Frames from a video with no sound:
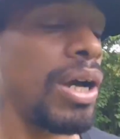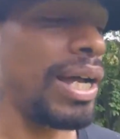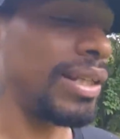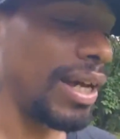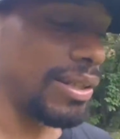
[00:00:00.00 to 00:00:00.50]

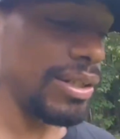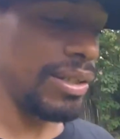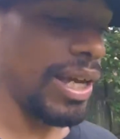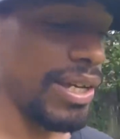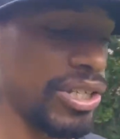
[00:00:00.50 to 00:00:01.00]
at the end of the
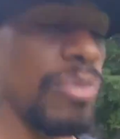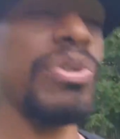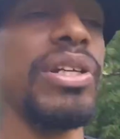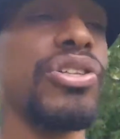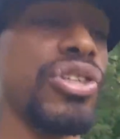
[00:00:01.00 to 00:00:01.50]
day,
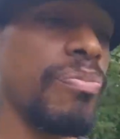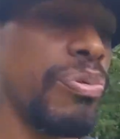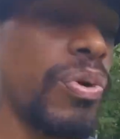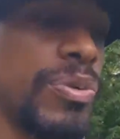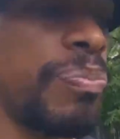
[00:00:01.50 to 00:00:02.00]
something as
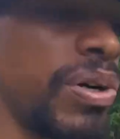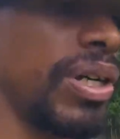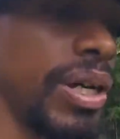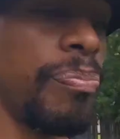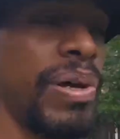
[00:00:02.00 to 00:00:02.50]
simple as
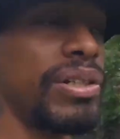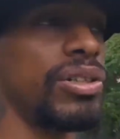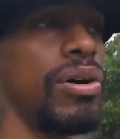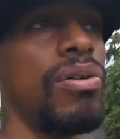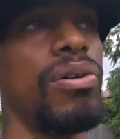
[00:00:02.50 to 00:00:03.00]
putting your
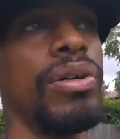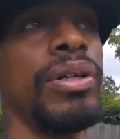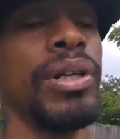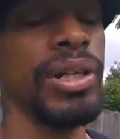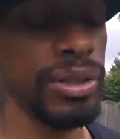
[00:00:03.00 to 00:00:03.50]
picture on
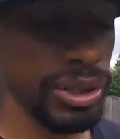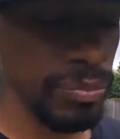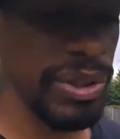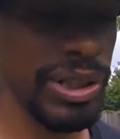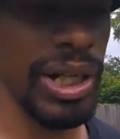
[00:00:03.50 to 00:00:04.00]

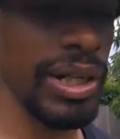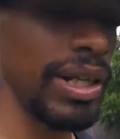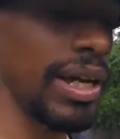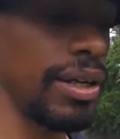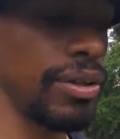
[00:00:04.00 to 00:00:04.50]
should be something
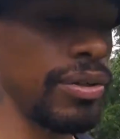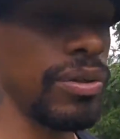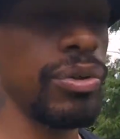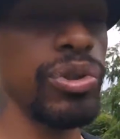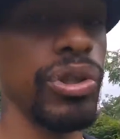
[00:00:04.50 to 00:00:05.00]
that
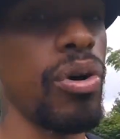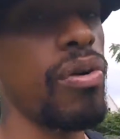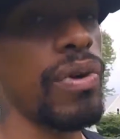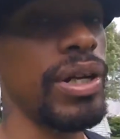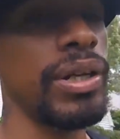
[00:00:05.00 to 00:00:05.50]
you should
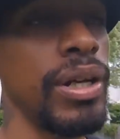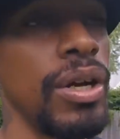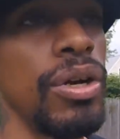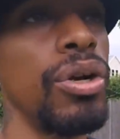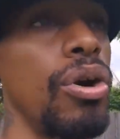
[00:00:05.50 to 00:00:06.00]
already
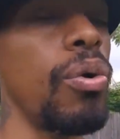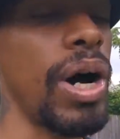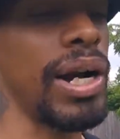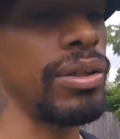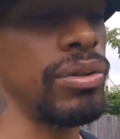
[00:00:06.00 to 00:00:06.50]
know
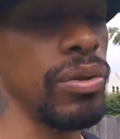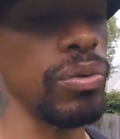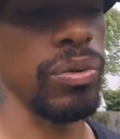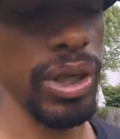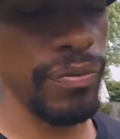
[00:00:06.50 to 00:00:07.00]
how to
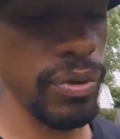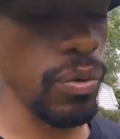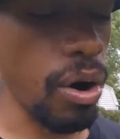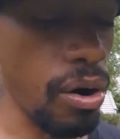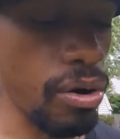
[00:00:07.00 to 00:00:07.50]
do if
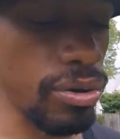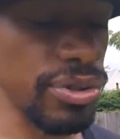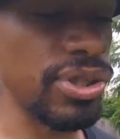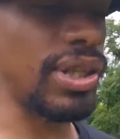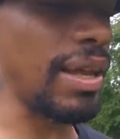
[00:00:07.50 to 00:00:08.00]
you on
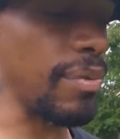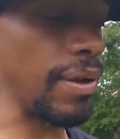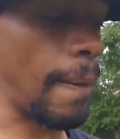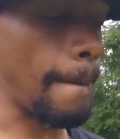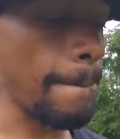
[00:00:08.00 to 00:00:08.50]
steemit.
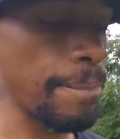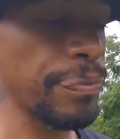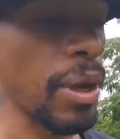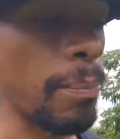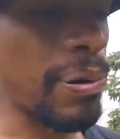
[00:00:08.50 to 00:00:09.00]

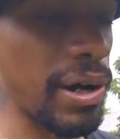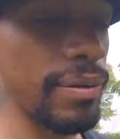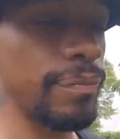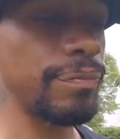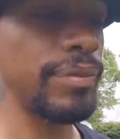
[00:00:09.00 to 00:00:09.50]
But
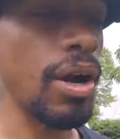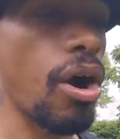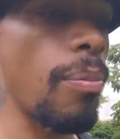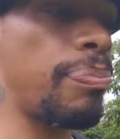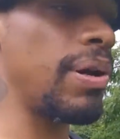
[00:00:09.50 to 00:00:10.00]
there
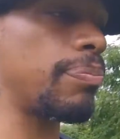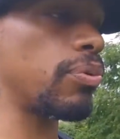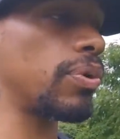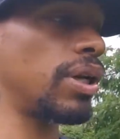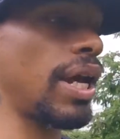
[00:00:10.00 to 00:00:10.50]
are
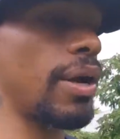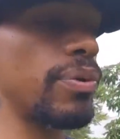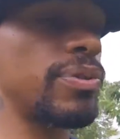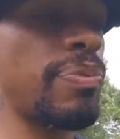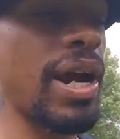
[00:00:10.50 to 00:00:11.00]
people with
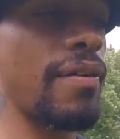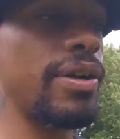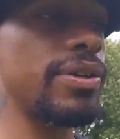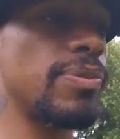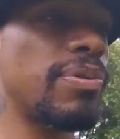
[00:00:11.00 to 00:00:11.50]
language
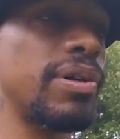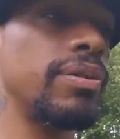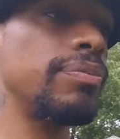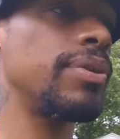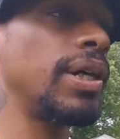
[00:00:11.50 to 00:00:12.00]
barriers, but
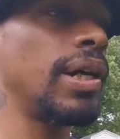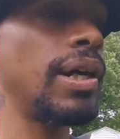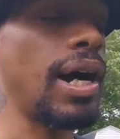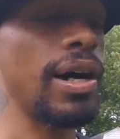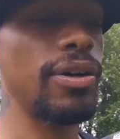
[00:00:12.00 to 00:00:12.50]

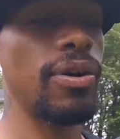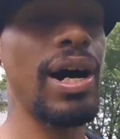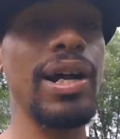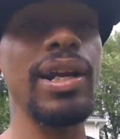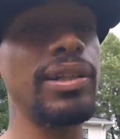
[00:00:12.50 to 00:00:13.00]
I don't know
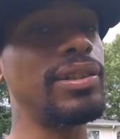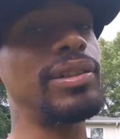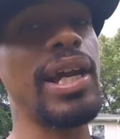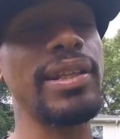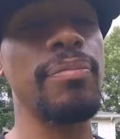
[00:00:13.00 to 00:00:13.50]
how they
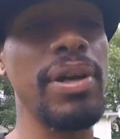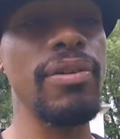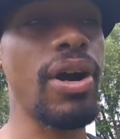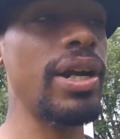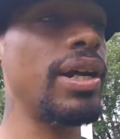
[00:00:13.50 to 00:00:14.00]
understanding me
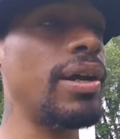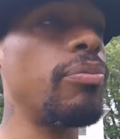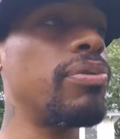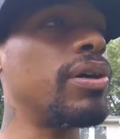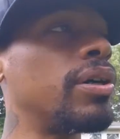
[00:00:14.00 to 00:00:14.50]
right now.
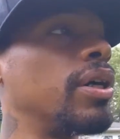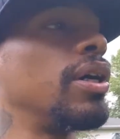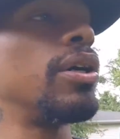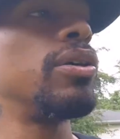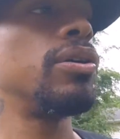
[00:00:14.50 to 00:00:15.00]
But
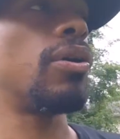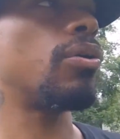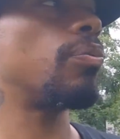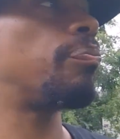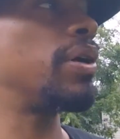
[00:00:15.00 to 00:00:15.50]
you know,